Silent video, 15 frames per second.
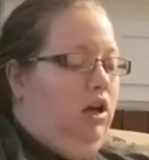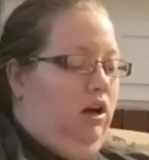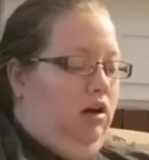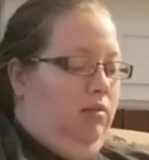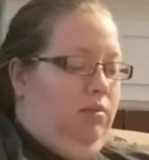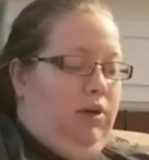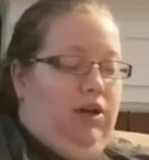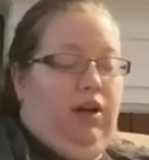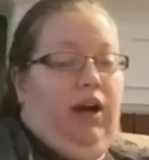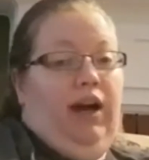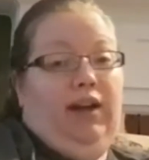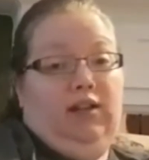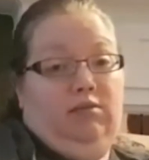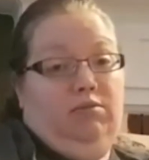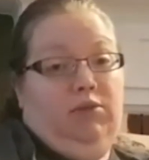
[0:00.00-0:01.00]
But
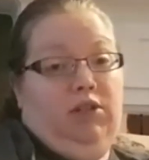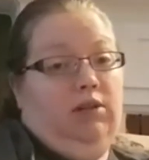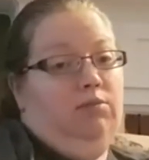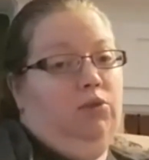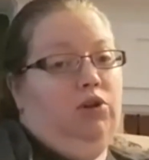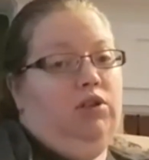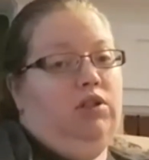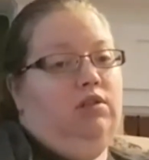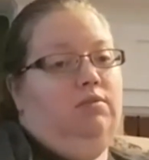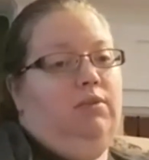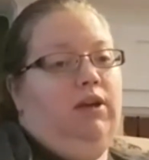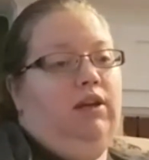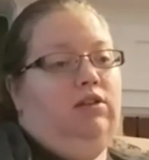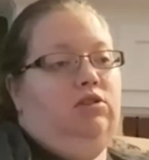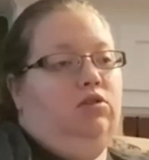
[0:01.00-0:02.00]
I didn't
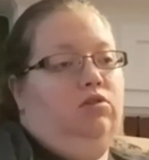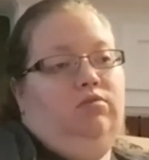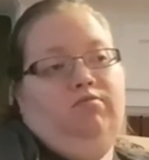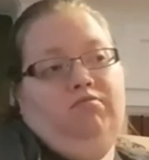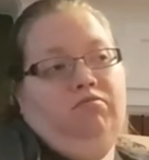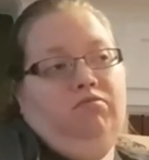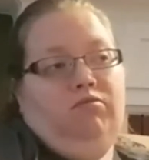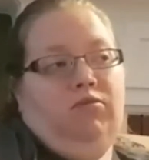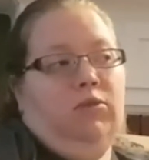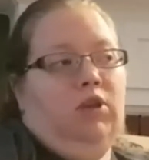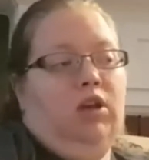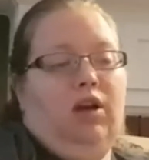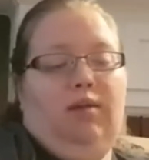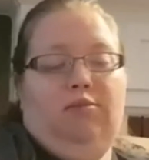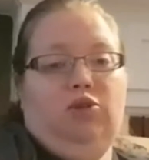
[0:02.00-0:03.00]
participate, so
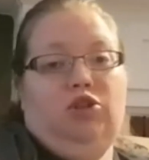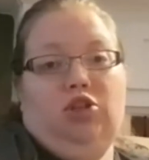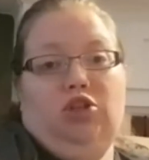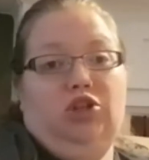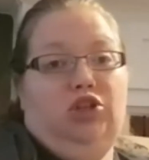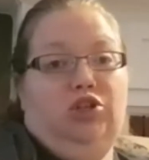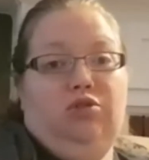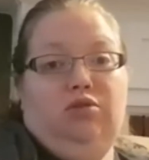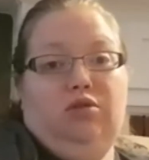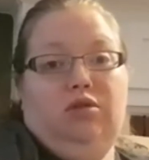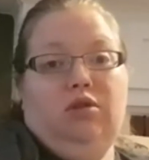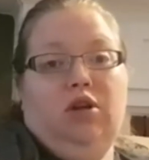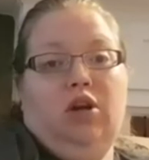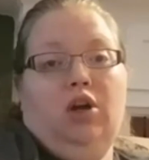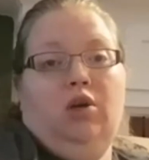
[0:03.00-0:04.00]
I'm just going to choose
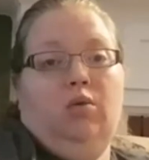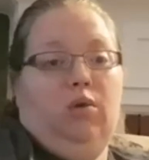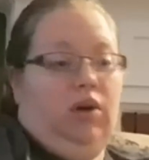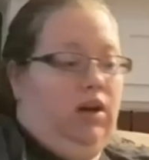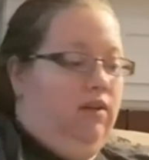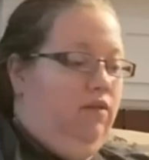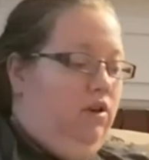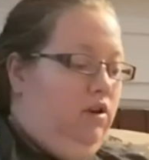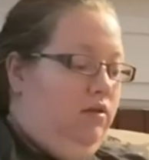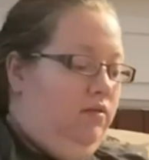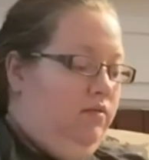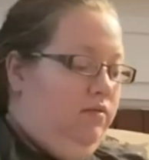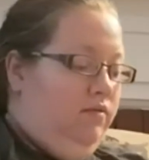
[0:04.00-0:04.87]
whatever.